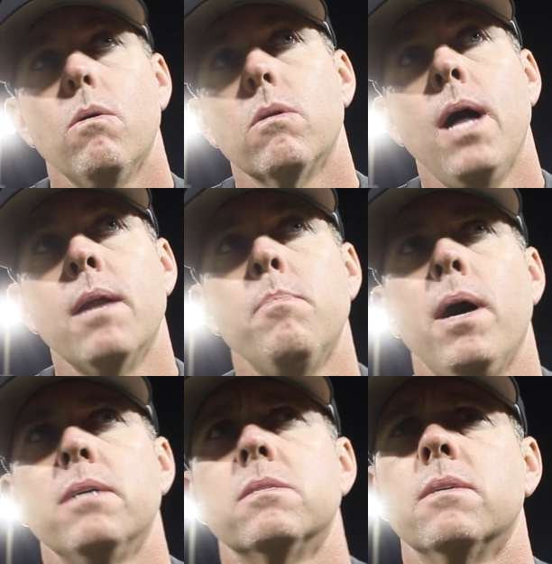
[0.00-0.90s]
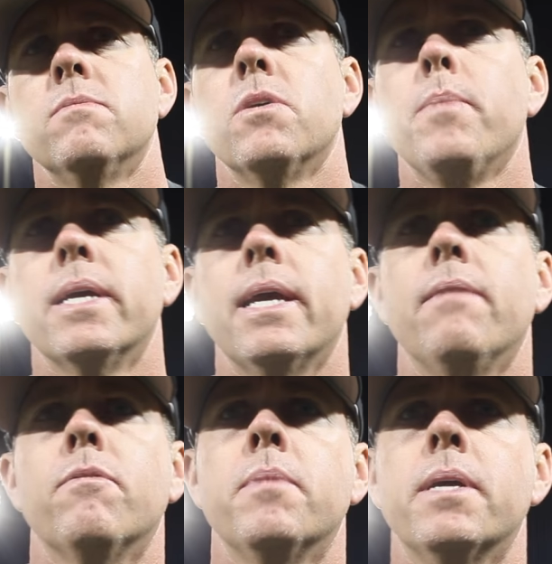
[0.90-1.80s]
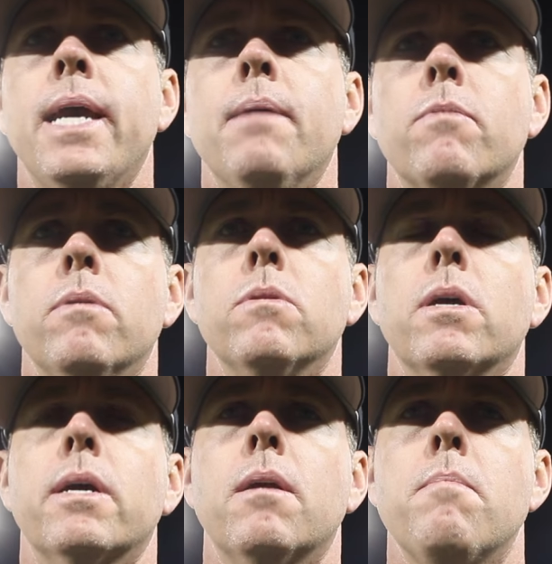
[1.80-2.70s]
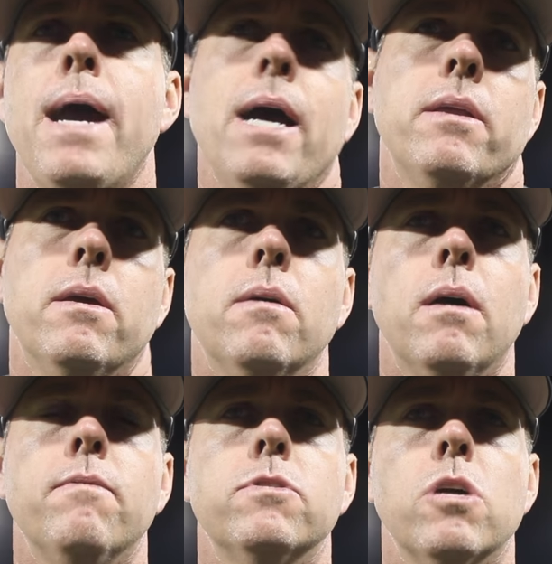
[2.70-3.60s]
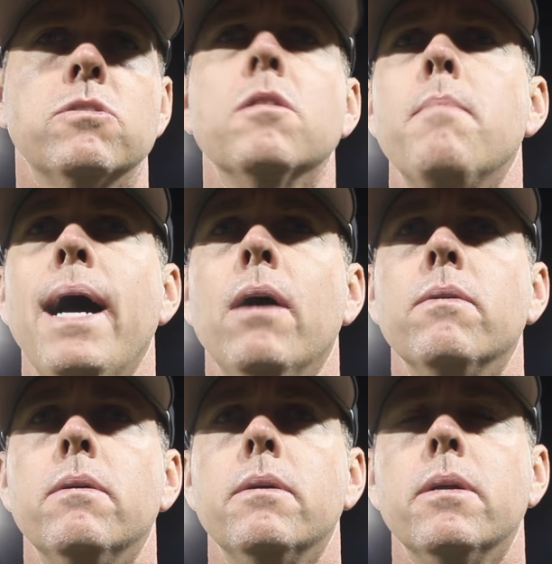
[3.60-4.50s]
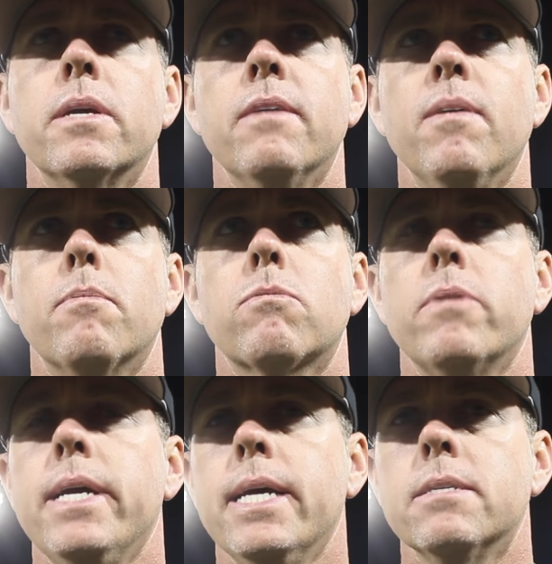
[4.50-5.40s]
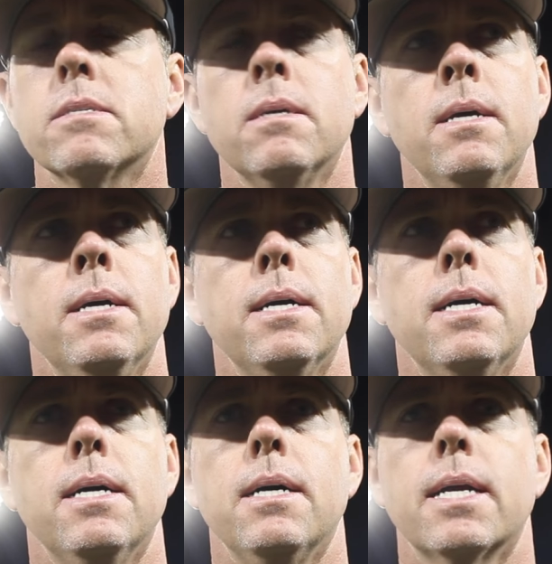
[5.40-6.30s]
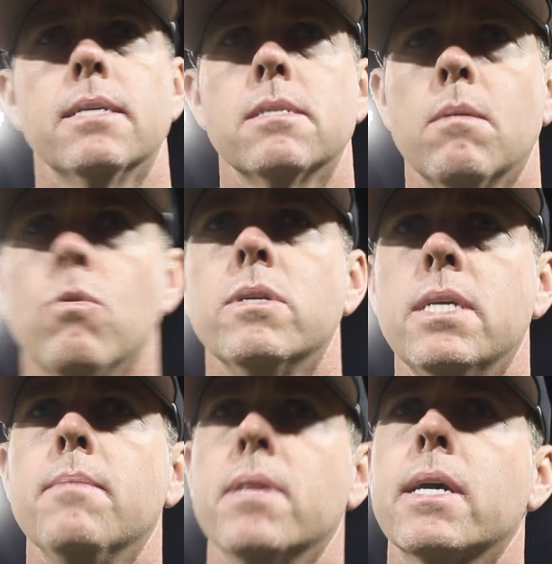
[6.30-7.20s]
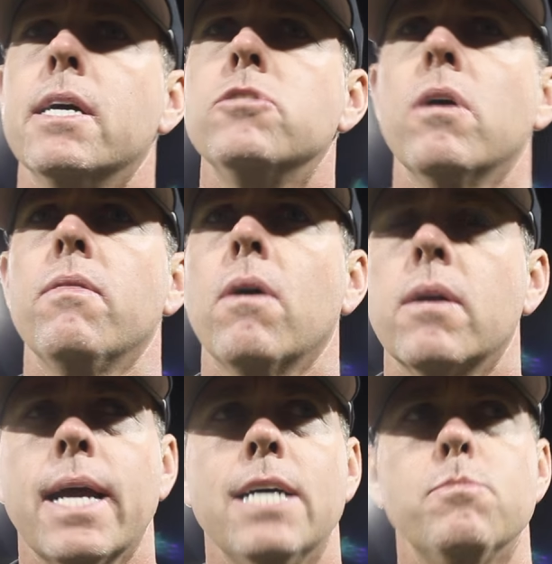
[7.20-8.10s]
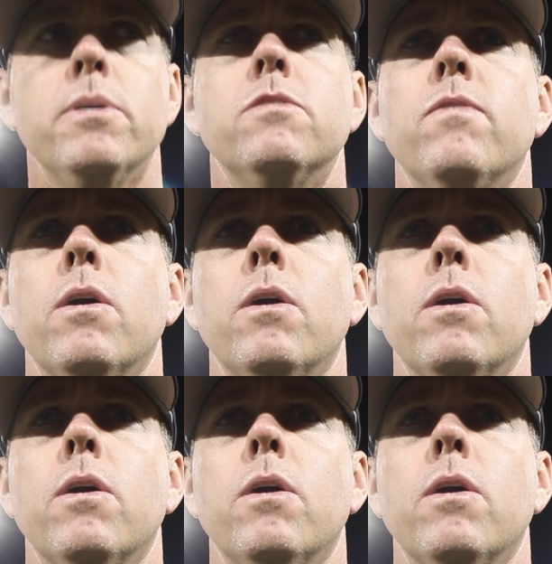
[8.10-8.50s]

lot of positives, you know, came from the game. We look at our mound, you know, on the start to the mound, you know, give up three hits against the number one team in the country. I thought our guys pitched